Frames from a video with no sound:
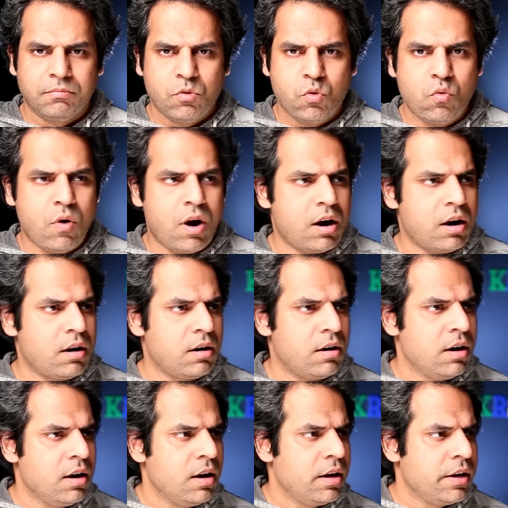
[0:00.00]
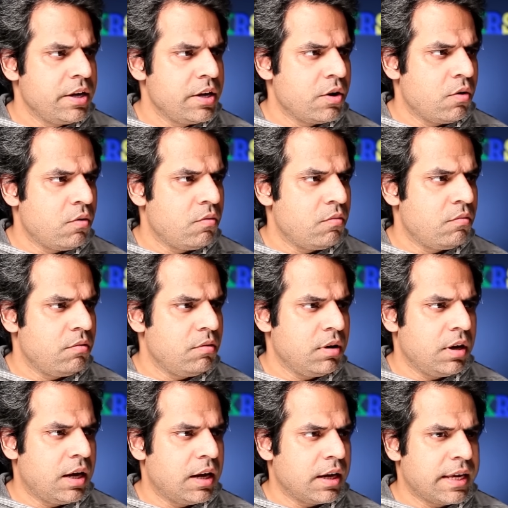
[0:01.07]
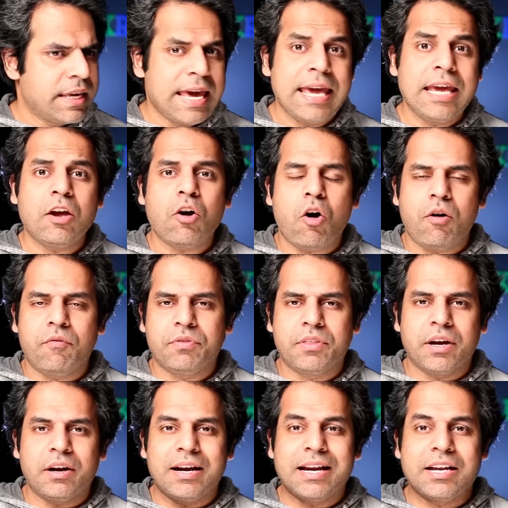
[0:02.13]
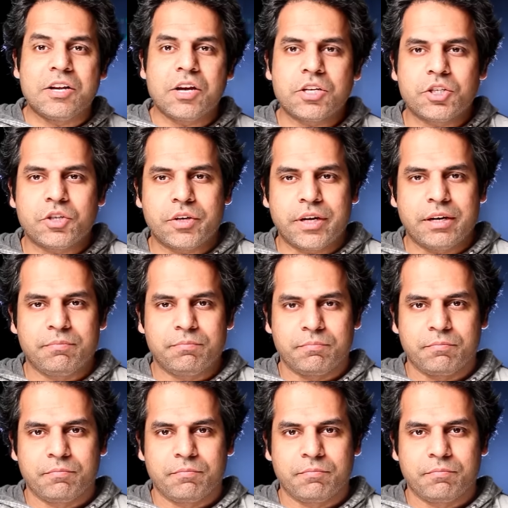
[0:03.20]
who are, you know, king of their industry.